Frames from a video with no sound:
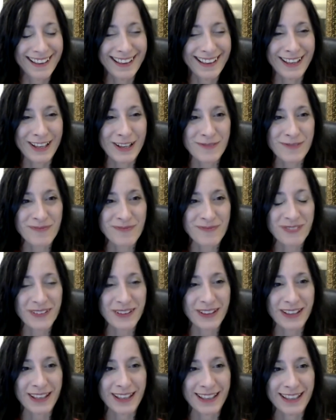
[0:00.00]
in
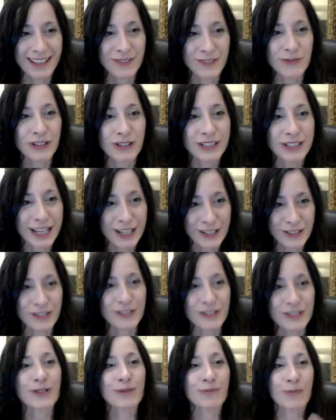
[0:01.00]
relation
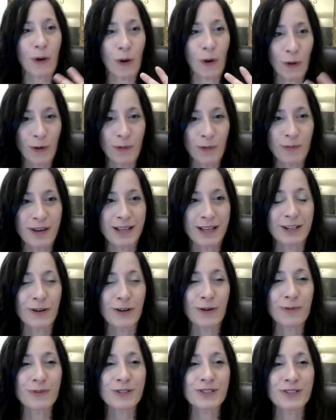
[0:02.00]
to the poem. And it
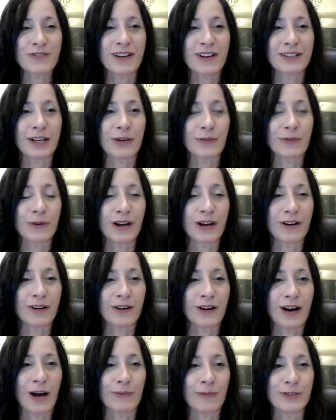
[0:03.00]
almost felt like
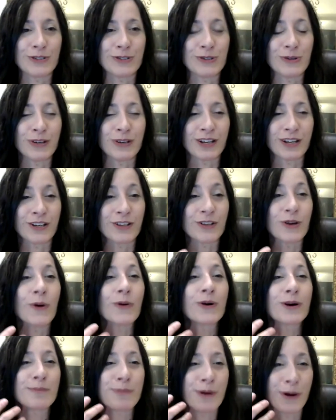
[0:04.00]
I was doing a
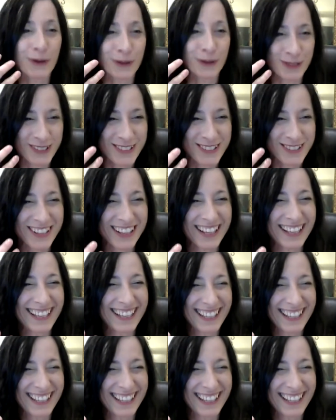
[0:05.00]
yoga pose